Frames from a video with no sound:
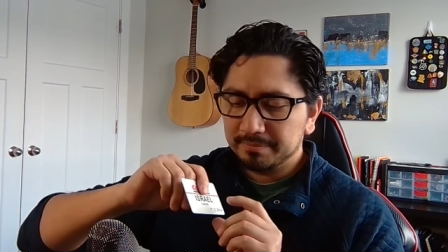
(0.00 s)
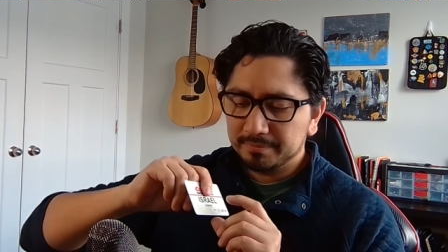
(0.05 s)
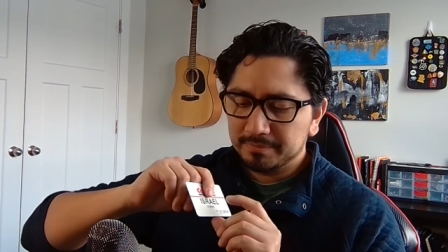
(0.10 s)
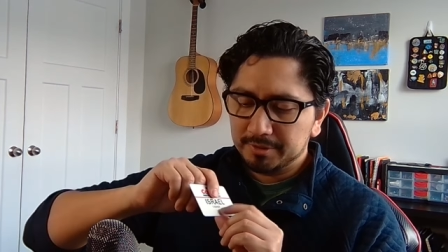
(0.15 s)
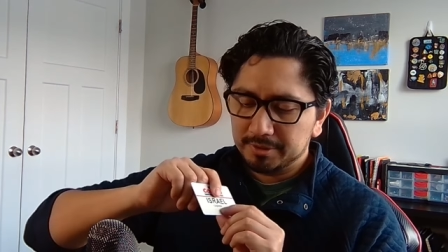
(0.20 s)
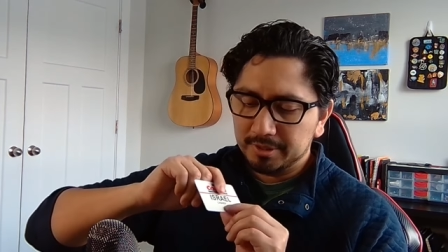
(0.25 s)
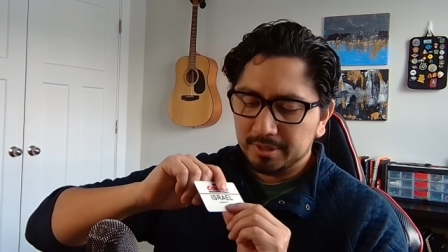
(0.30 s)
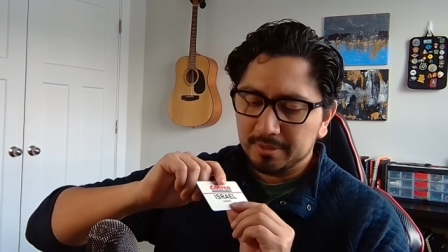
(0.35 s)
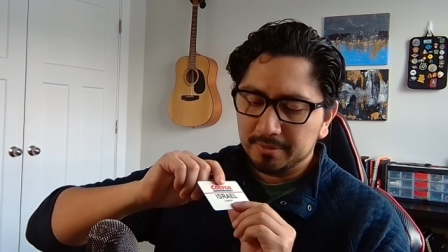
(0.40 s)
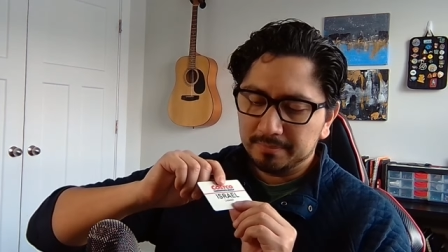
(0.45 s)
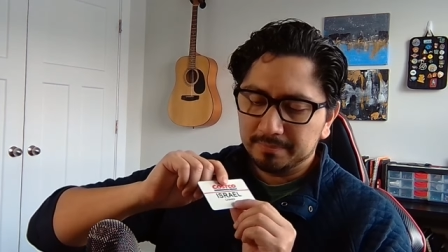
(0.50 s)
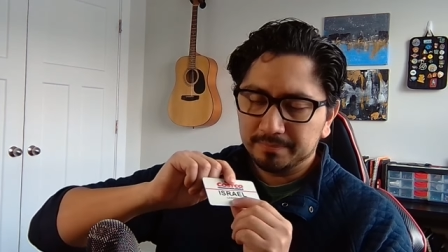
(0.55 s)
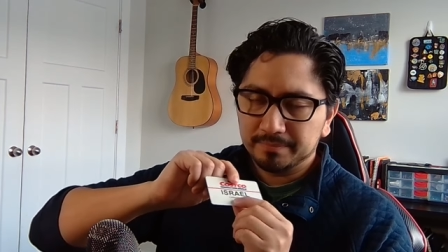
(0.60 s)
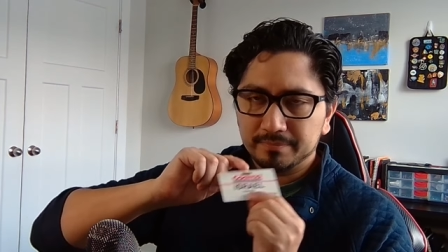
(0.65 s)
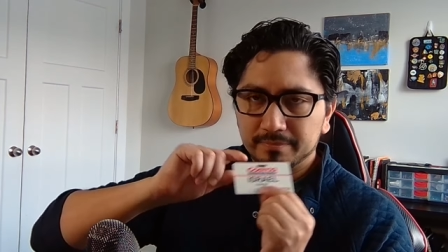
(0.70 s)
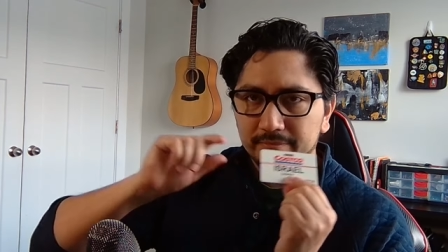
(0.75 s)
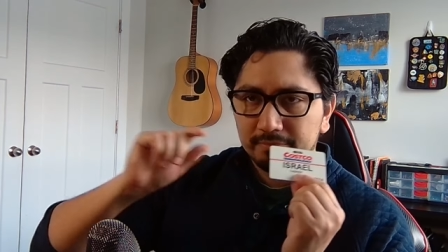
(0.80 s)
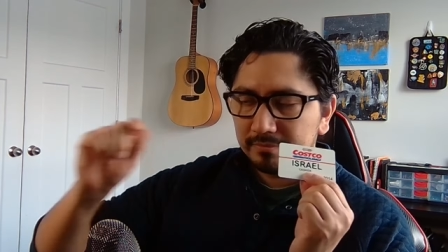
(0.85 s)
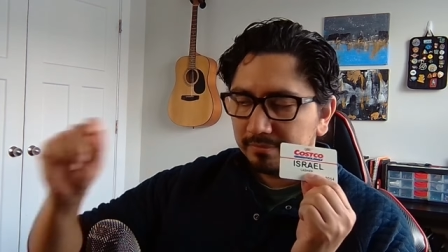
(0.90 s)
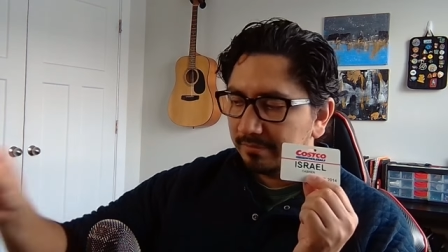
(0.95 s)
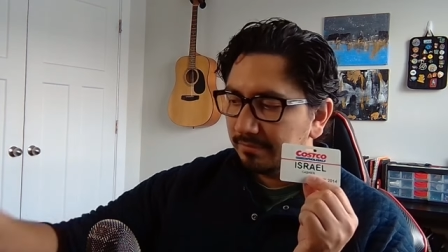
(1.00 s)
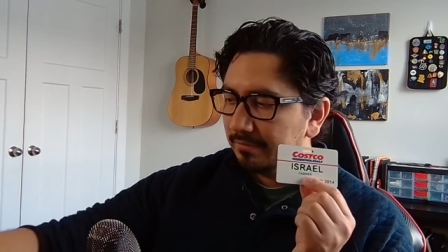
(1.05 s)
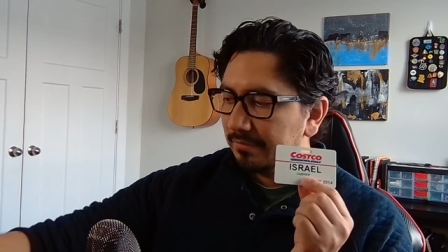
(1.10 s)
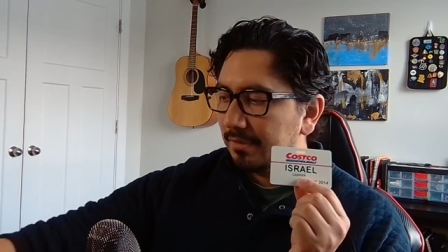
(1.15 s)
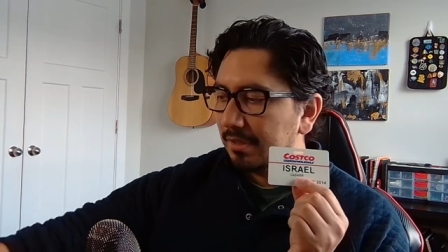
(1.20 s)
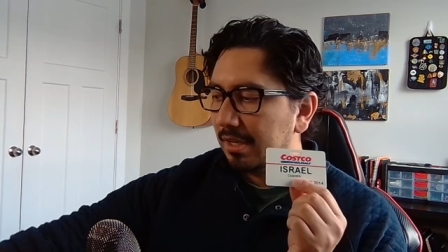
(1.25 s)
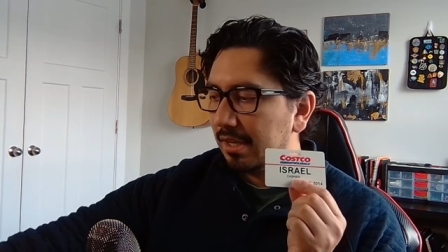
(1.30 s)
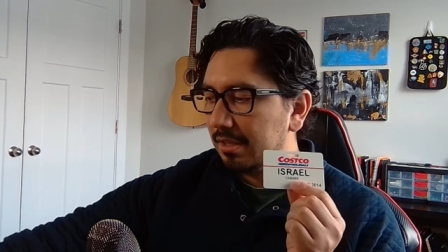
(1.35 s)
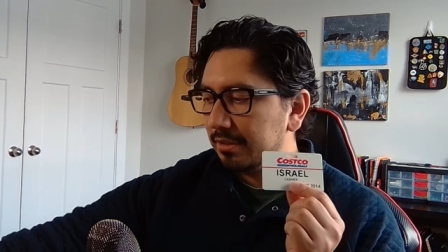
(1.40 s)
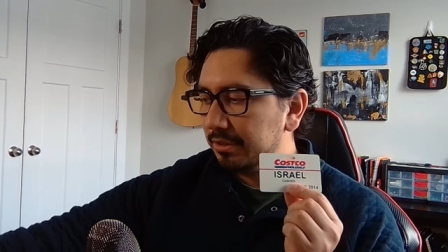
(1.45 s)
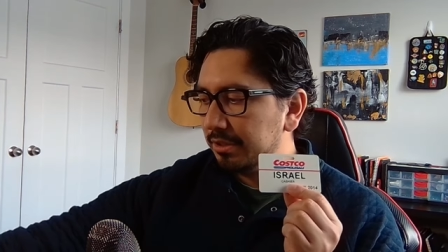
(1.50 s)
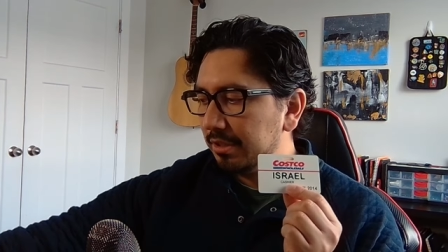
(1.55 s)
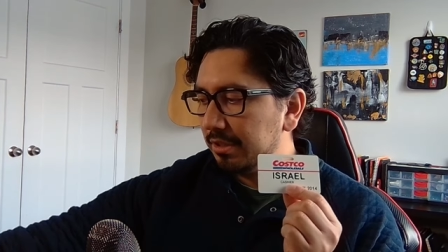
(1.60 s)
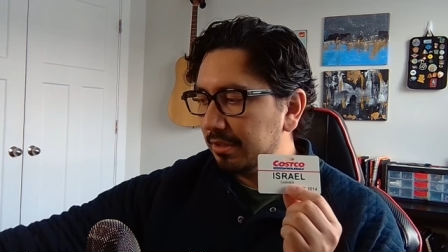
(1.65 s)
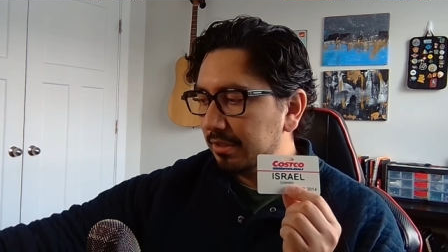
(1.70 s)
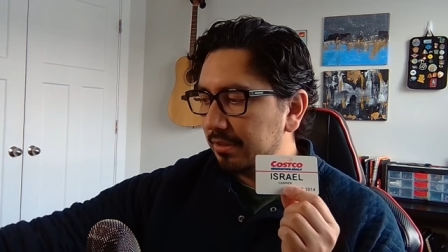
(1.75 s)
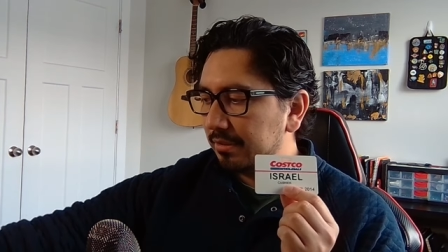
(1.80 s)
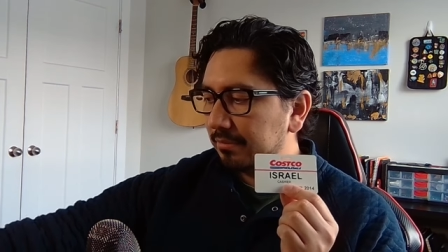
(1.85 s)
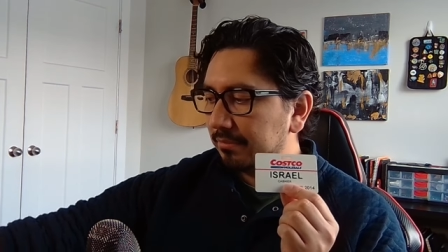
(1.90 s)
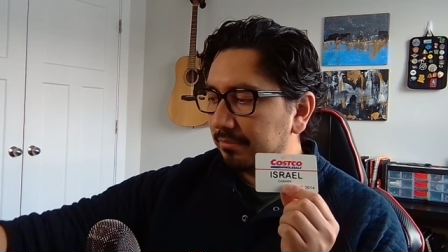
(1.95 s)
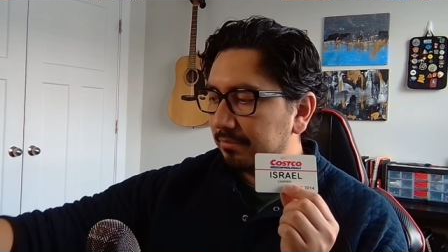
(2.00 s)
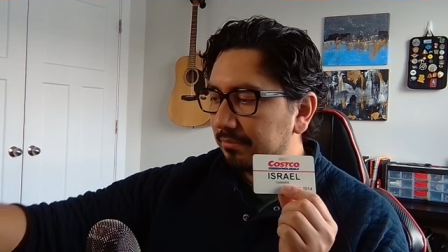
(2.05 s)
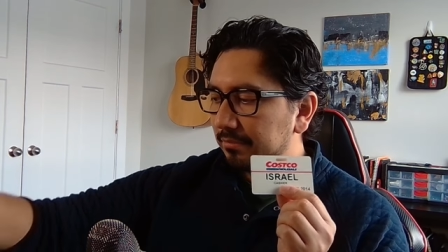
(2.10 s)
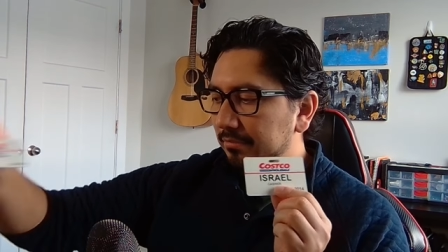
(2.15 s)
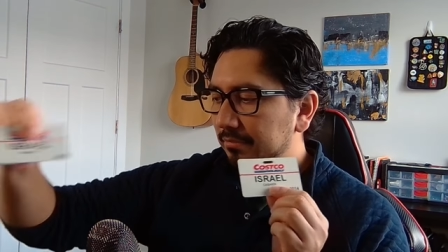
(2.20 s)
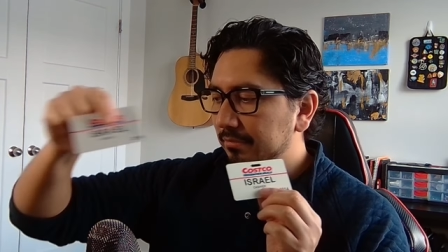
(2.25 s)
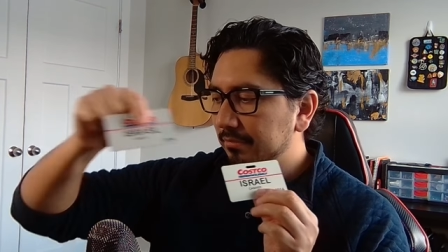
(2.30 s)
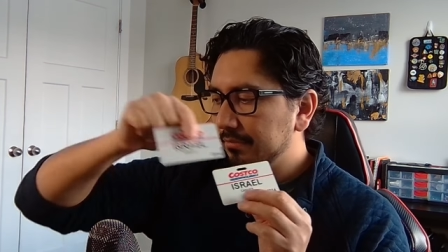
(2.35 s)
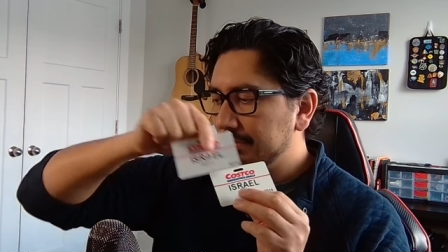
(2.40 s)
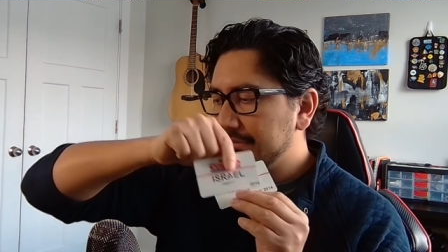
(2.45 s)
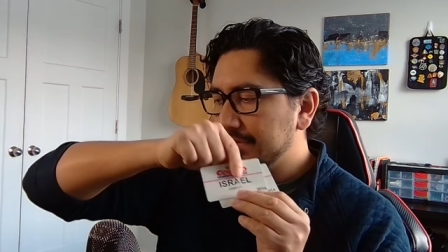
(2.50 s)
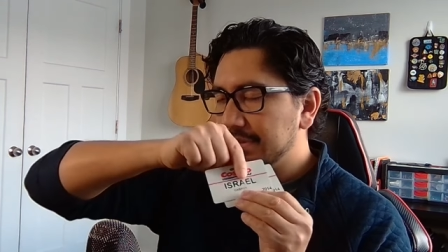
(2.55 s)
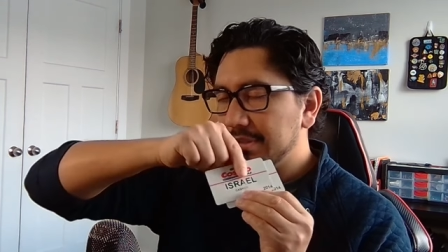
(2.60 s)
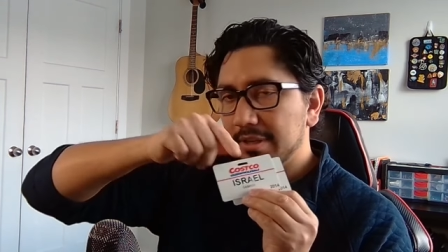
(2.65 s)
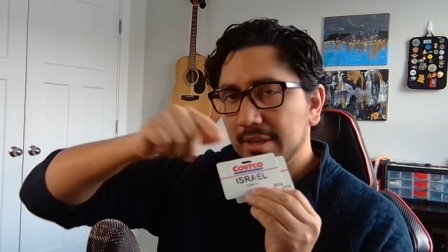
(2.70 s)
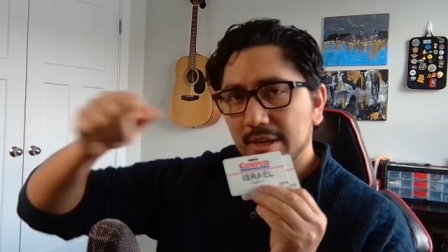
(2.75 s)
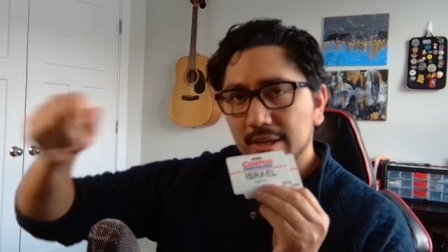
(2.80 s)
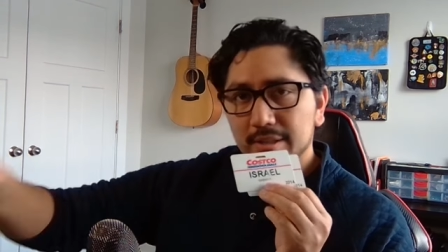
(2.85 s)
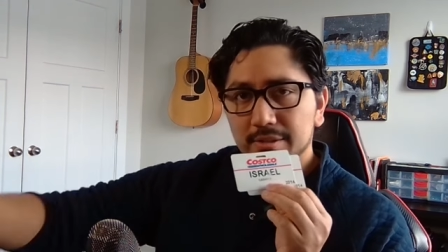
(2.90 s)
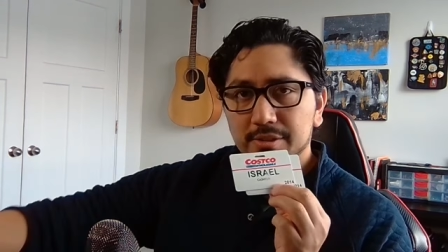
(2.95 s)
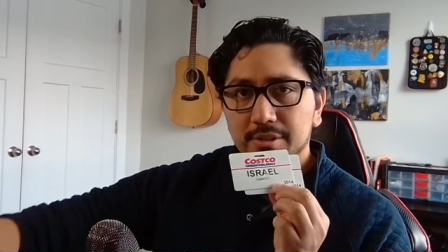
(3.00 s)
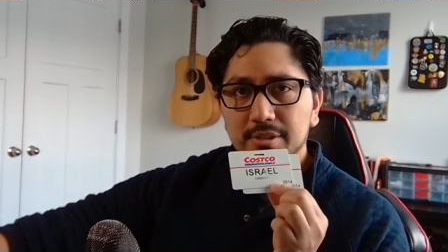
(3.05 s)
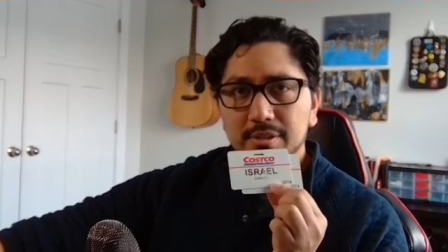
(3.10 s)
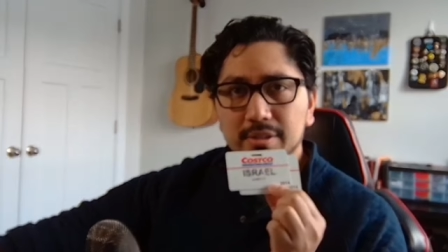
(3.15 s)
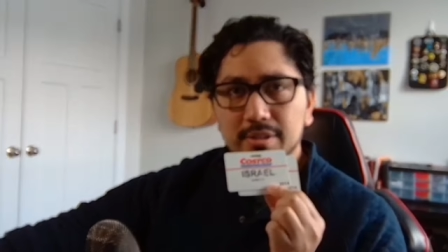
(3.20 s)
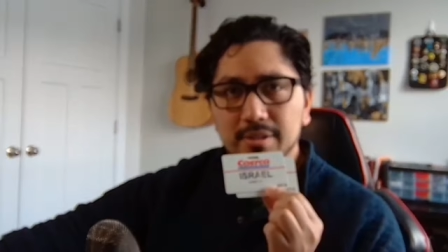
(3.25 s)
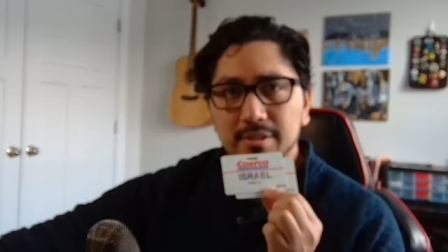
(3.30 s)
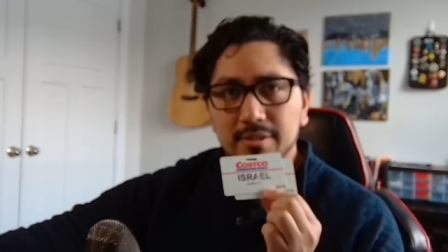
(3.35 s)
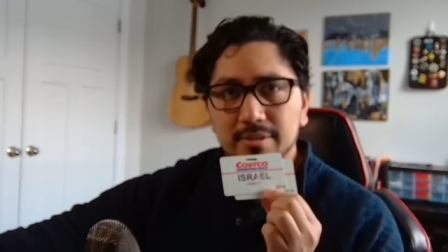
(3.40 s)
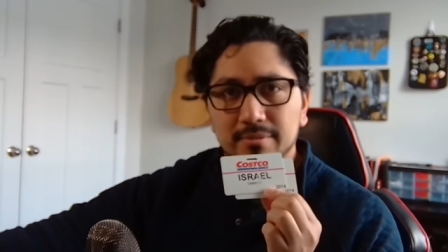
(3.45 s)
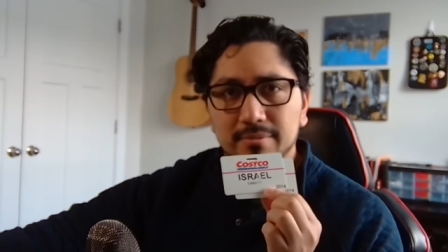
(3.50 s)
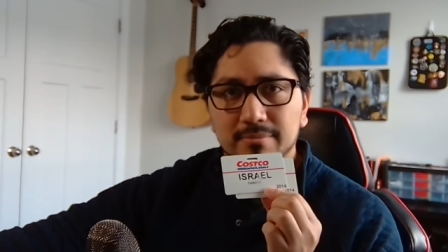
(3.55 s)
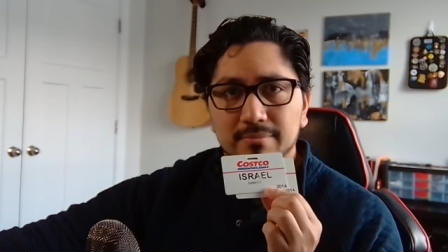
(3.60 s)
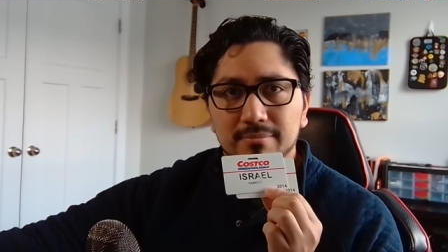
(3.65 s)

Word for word: So cashier, cashier,